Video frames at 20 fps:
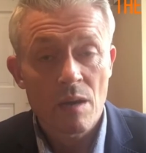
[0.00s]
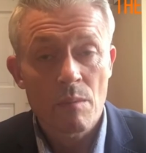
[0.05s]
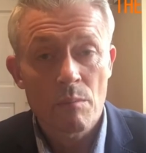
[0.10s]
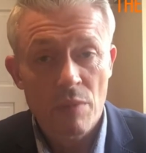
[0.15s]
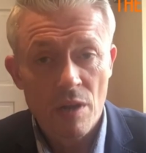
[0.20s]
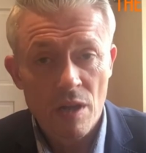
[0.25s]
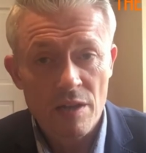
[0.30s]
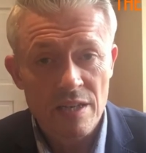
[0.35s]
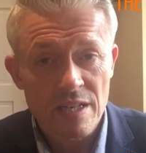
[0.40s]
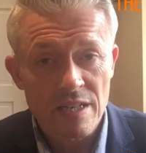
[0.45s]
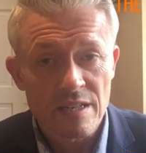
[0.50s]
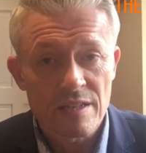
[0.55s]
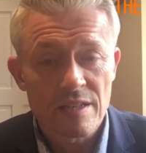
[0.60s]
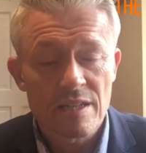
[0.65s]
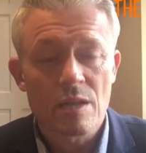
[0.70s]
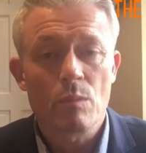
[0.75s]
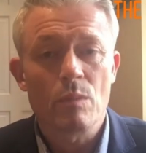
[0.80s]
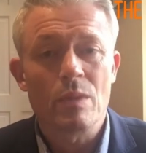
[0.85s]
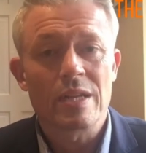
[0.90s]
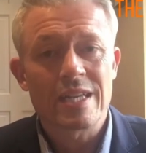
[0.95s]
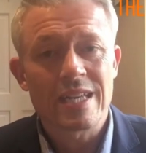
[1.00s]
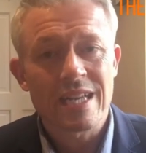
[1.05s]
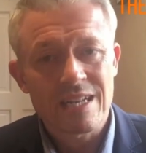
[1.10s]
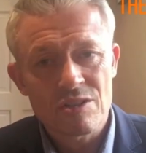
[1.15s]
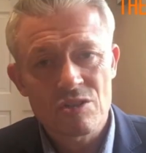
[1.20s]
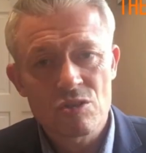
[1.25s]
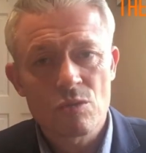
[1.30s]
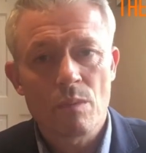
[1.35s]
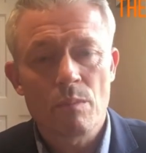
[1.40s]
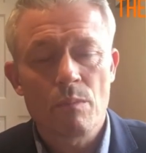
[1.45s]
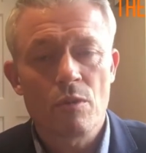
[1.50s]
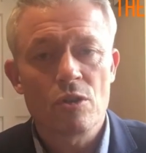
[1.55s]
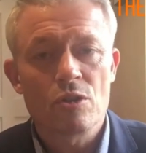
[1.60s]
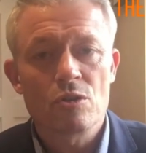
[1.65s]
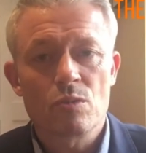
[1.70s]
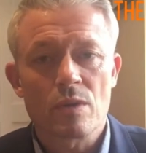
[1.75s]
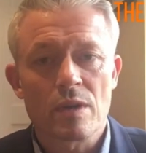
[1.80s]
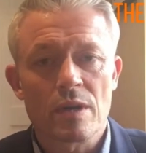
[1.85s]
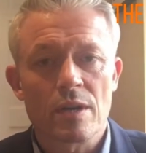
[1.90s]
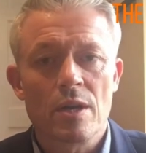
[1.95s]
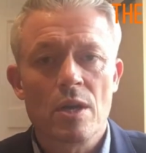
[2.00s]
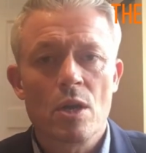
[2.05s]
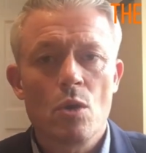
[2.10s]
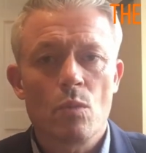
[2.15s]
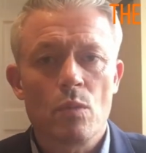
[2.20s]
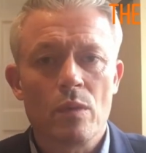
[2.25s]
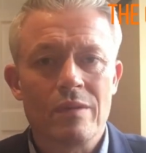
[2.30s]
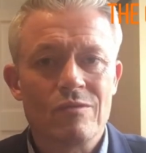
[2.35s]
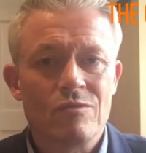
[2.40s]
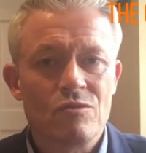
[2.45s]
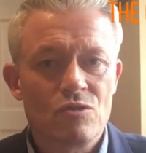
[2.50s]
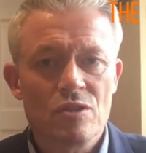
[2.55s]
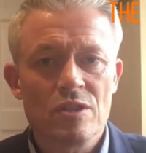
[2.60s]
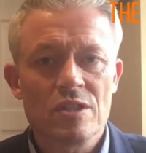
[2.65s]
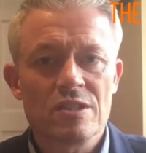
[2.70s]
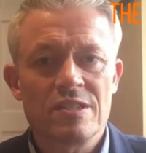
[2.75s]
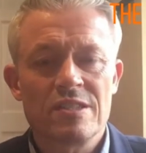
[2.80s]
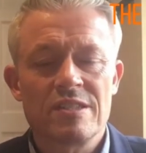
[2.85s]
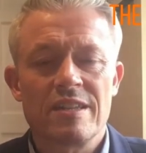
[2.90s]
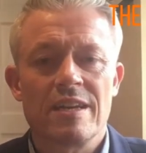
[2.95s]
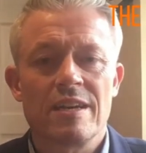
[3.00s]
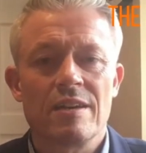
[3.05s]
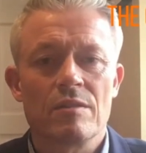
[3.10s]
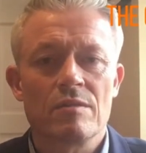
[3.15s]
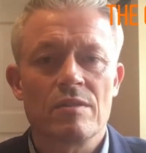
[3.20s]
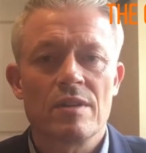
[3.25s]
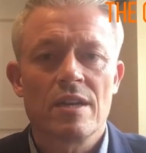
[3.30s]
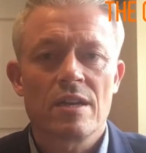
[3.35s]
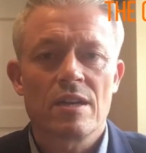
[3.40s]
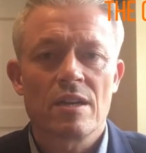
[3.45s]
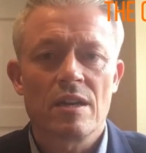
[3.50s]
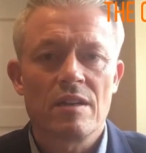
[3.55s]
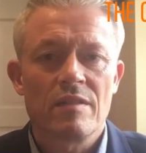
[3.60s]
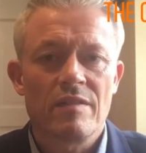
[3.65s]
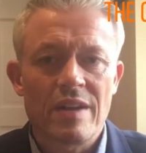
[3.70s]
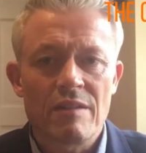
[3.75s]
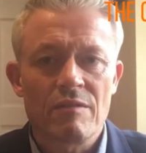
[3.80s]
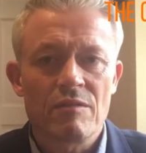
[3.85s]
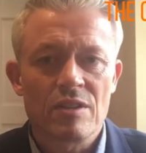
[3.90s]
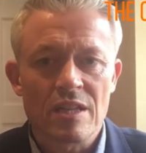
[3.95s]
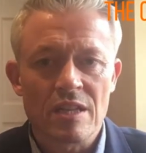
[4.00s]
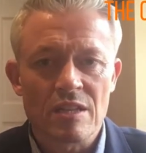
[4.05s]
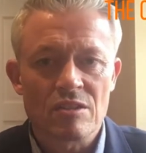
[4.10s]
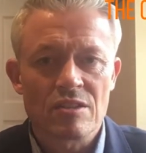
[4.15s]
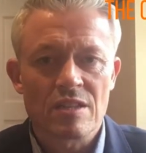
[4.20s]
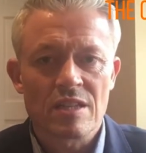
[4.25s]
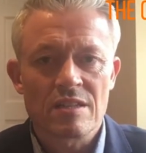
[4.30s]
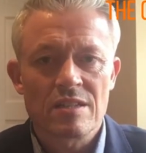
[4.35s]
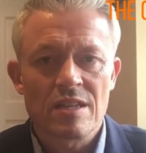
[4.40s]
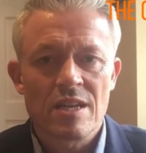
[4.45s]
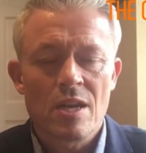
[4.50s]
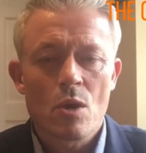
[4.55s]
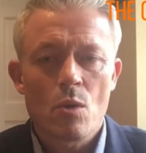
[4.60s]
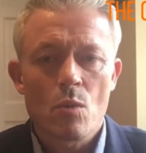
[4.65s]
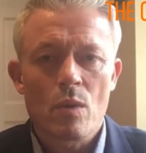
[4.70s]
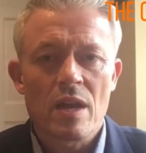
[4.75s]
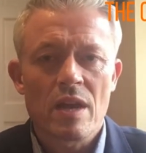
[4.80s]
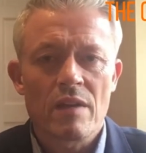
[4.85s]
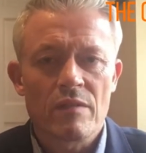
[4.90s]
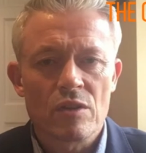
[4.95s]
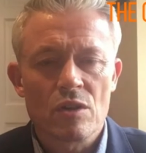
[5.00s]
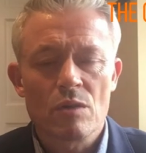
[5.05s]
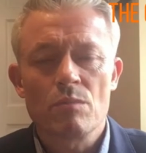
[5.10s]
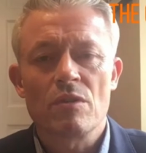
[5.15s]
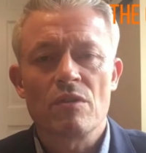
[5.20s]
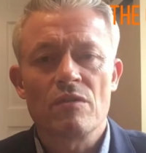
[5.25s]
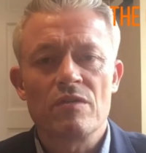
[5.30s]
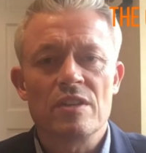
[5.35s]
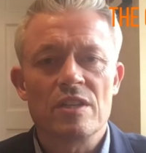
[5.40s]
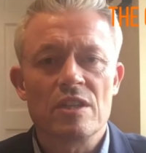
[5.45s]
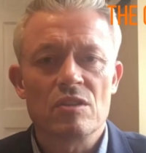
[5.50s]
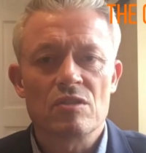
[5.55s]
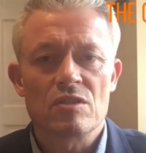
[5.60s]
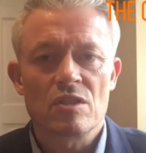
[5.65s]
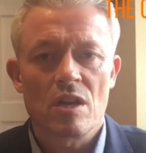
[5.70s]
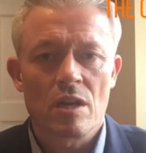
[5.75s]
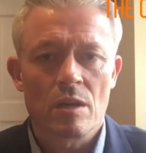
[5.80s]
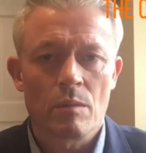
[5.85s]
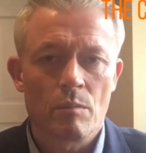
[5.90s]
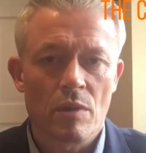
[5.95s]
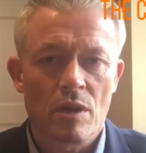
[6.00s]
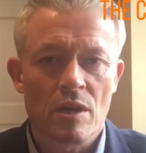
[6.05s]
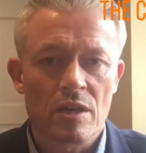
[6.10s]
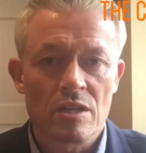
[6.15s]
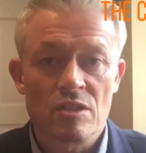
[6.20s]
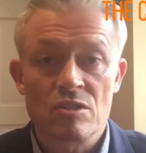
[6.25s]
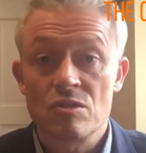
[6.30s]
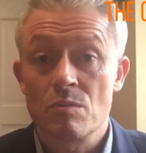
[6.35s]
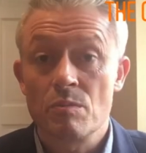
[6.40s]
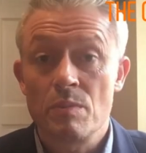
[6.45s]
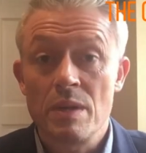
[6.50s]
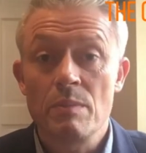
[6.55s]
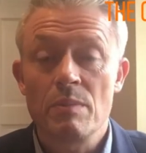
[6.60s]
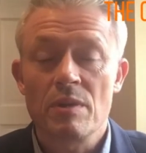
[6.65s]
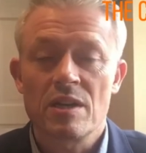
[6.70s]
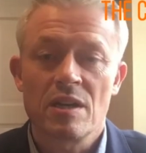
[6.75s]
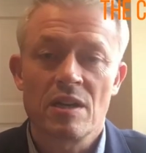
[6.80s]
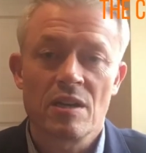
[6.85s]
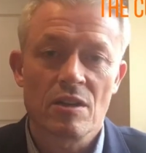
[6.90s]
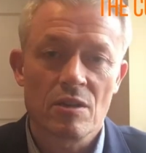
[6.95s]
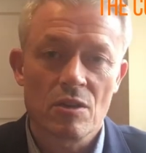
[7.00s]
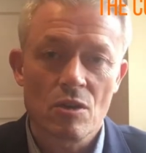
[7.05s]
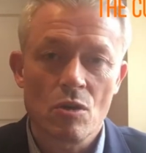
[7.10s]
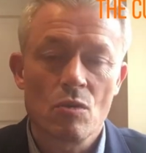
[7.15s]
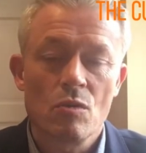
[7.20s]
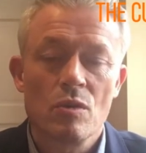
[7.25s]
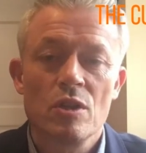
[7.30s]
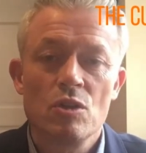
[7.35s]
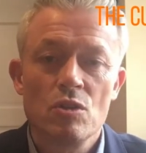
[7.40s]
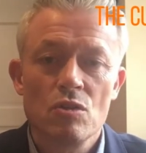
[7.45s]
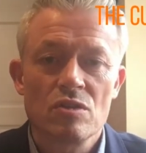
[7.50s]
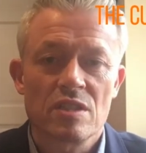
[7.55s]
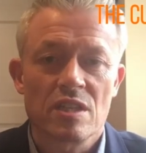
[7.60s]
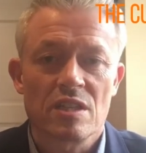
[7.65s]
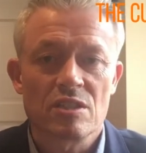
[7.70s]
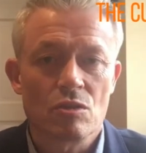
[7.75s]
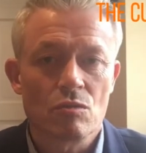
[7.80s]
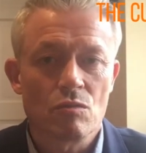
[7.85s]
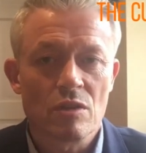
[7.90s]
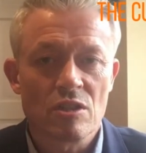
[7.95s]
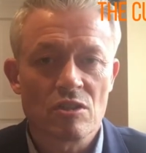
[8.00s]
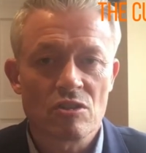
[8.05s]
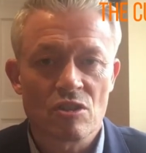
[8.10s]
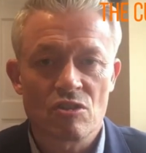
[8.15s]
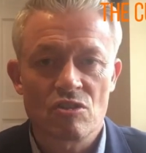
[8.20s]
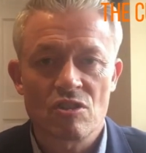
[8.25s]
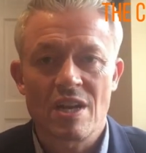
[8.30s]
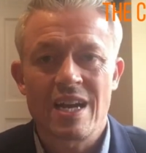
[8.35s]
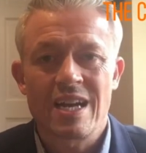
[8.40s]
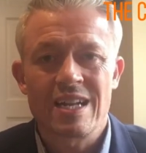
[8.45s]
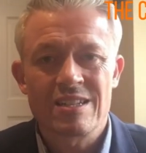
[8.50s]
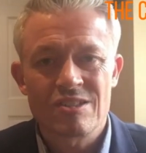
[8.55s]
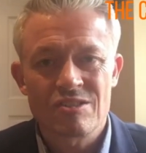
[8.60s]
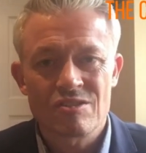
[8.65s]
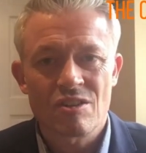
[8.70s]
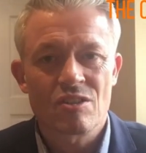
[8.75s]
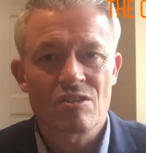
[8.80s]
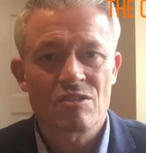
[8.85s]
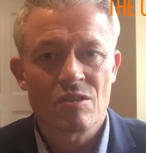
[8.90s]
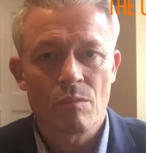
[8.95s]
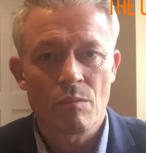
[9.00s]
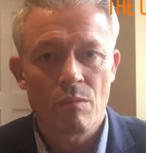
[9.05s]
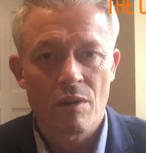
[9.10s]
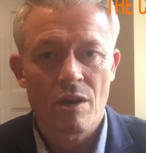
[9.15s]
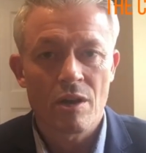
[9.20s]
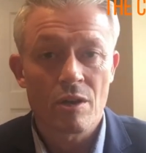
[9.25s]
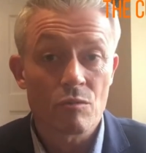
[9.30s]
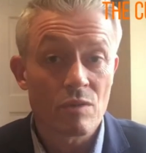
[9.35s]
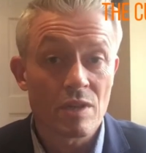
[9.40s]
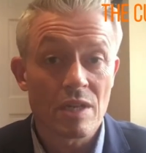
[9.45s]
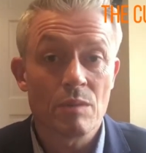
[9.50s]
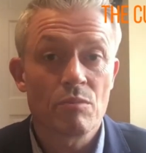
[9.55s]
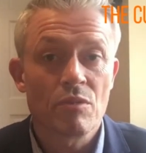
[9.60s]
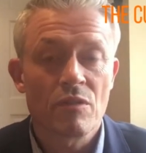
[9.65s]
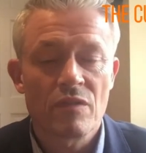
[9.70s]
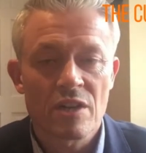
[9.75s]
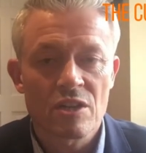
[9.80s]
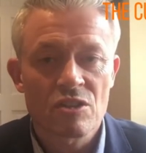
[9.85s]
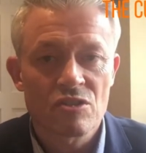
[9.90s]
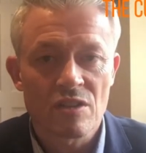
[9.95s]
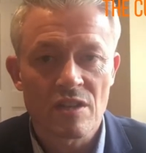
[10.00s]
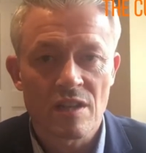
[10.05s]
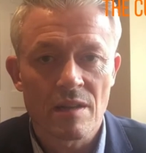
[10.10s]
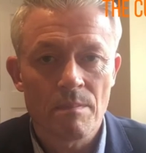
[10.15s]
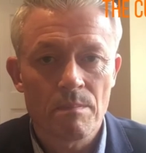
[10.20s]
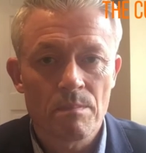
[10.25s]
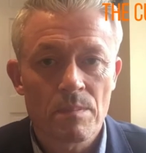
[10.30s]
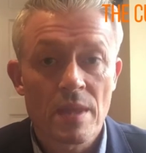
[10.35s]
on blogging. You know, we'll get to a point where we've drilled down kind of everything so that we have a number of videos on blogging so people can go use that as a research and start to blog really professionally.